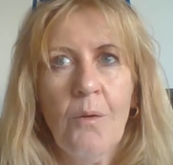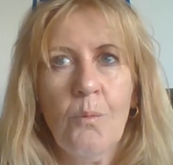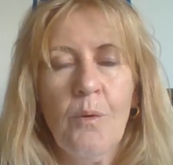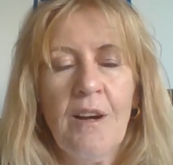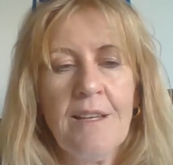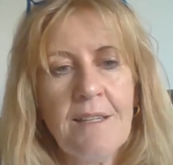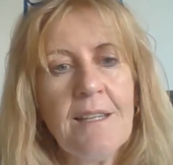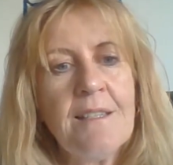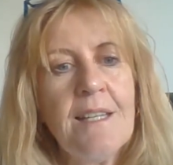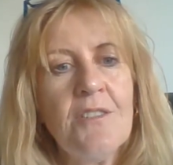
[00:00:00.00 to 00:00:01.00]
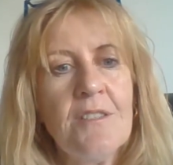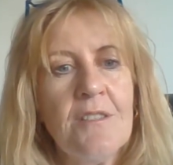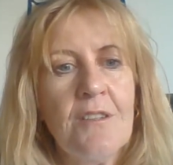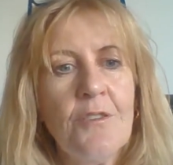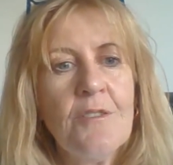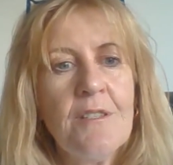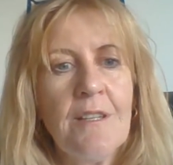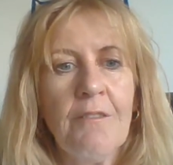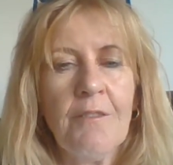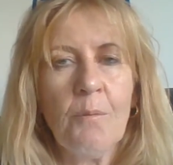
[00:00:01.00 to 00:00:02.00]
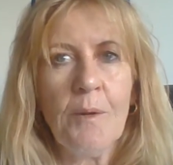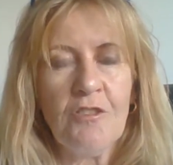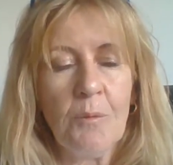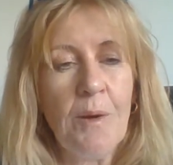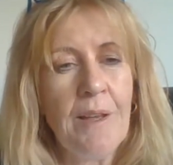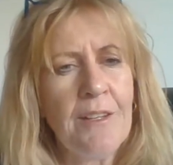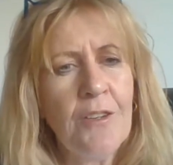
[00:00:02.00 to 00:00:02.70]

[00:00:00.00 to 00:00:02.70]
we're asking teachers to do stuff and wondering why they're